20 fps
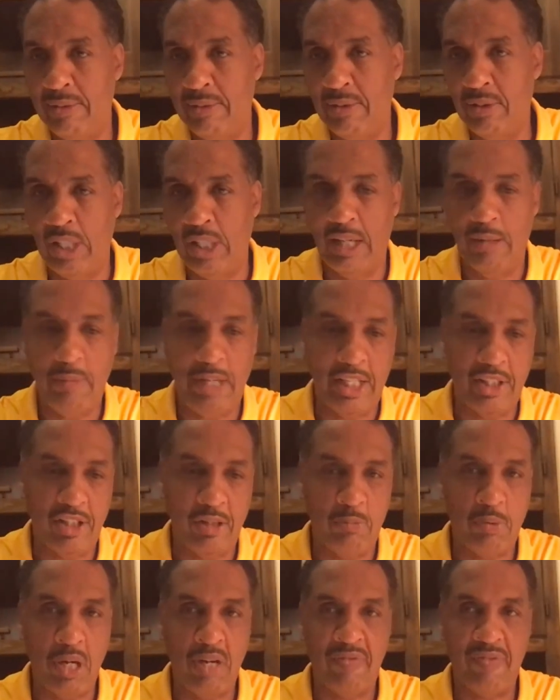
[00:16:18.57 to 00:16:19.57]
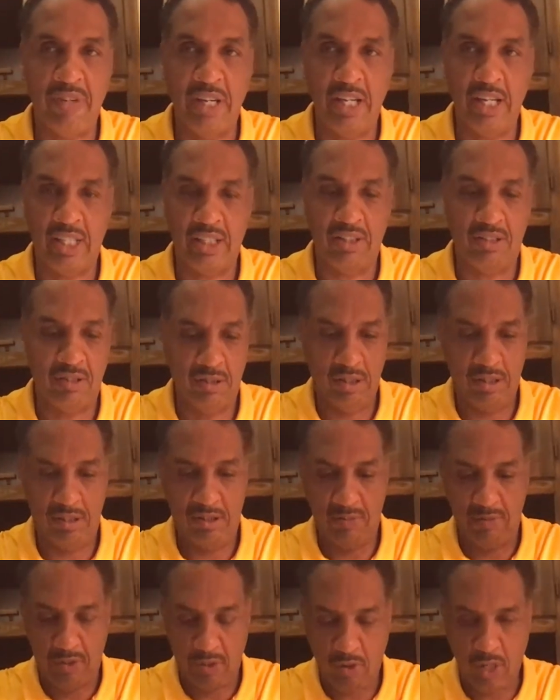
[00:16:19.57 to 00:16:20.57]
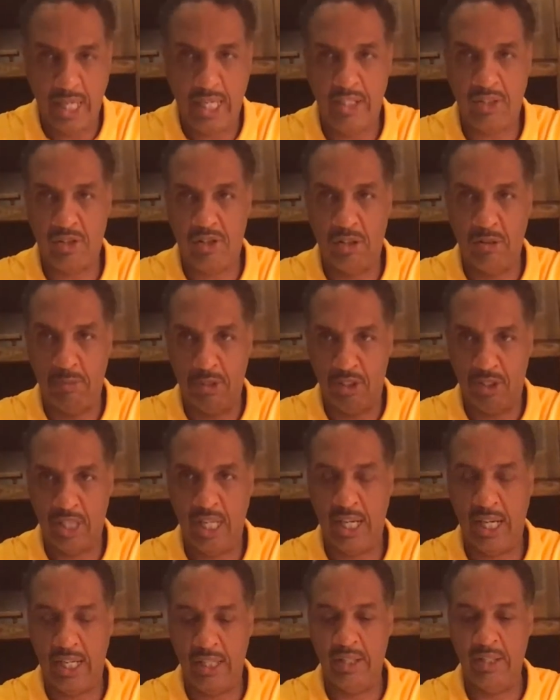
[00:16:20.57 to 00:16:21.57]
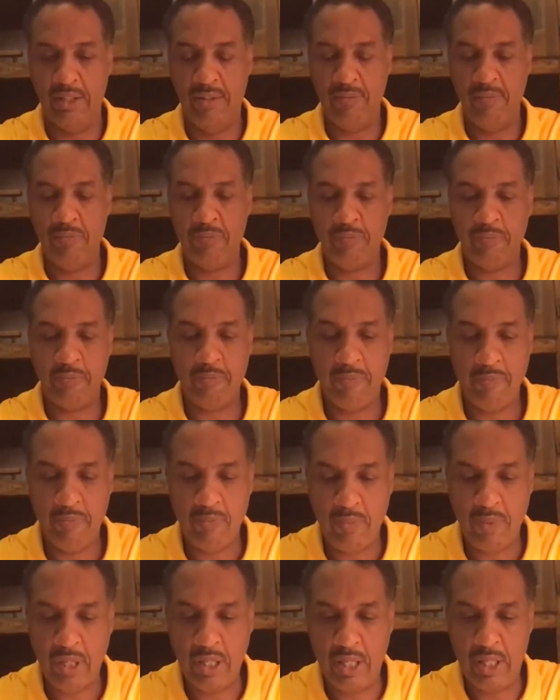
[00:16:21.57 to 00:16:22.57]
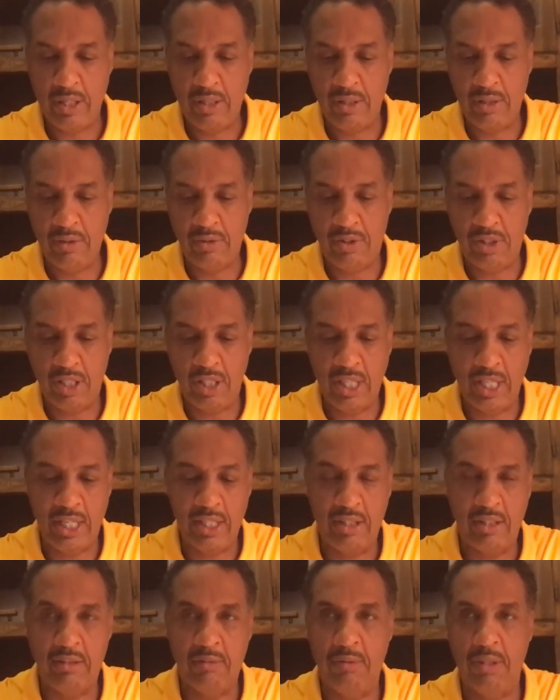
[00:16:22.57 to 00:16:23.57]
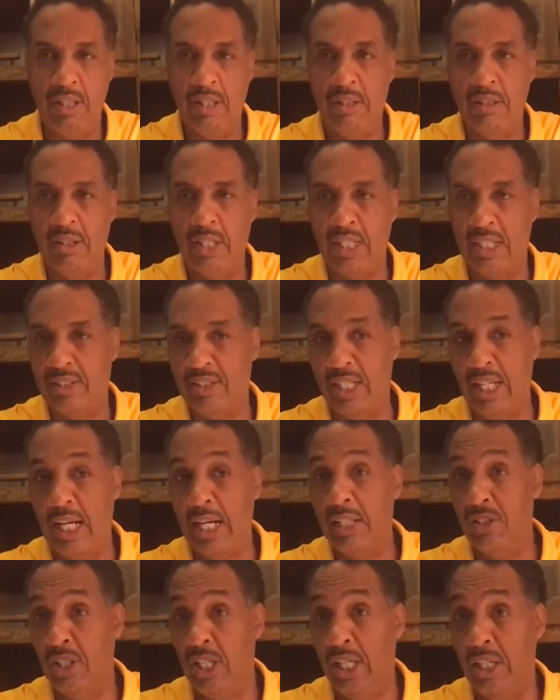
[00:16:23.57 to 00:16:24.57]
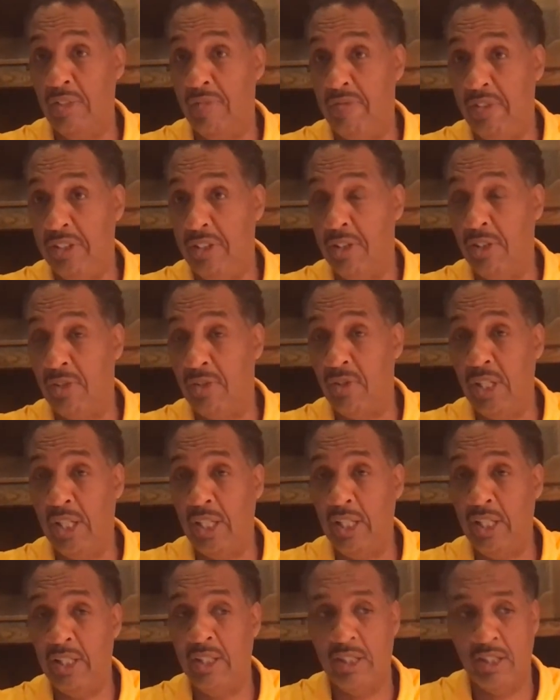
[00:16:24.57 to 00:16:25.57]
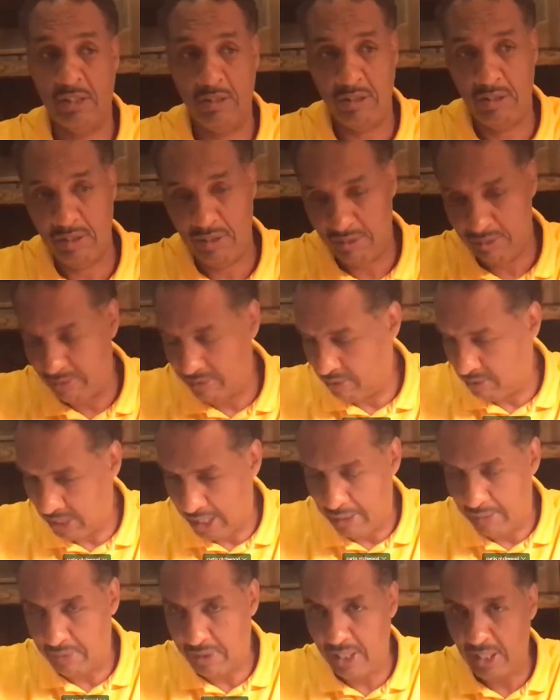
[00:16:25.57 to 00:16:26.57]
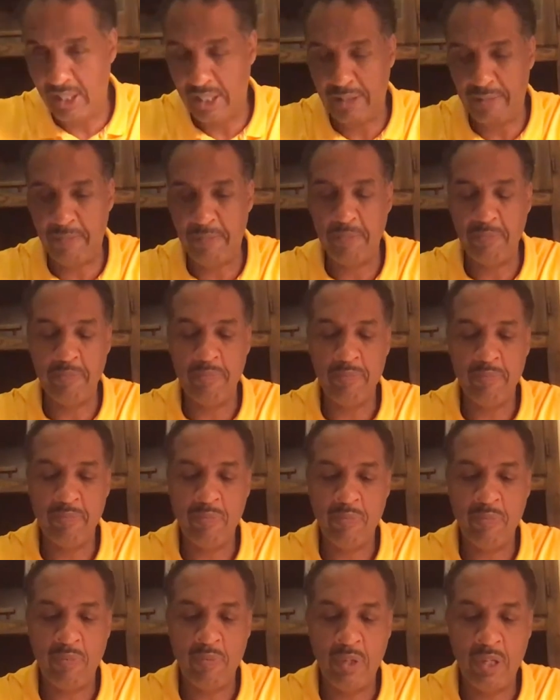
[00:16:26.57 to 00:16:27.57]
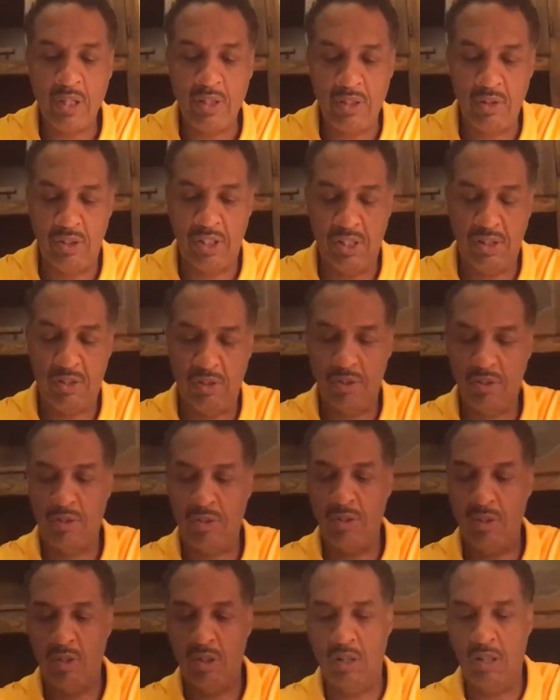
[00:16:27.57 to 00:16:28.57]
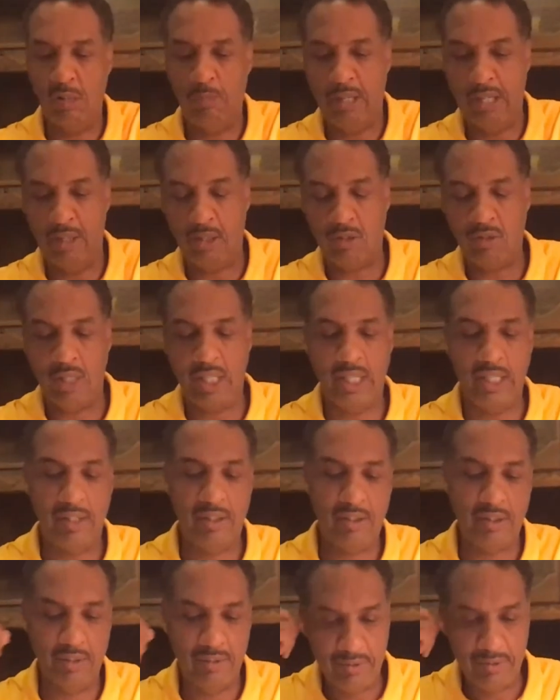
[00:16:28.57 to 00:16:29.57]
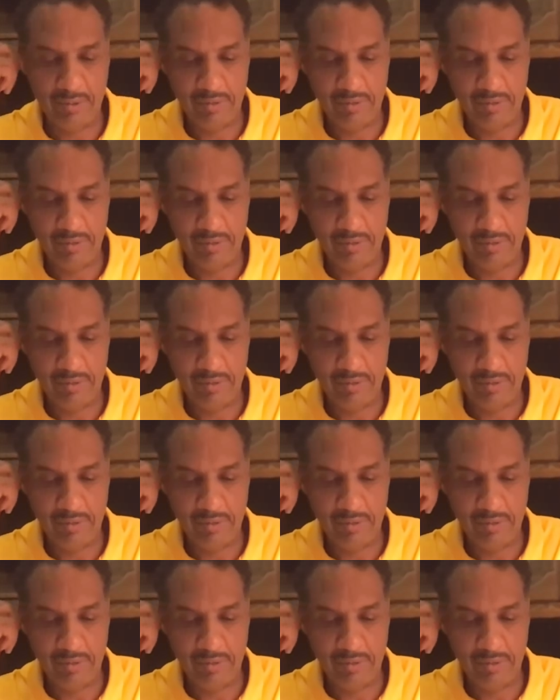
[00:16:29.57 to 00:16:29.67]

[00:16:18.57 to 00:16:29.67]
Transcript: So that makes it prophetic. It's, it's of Christ the Messiah you see that in, in, like I said, Isaiah 53, same thing. So this is all about Christ.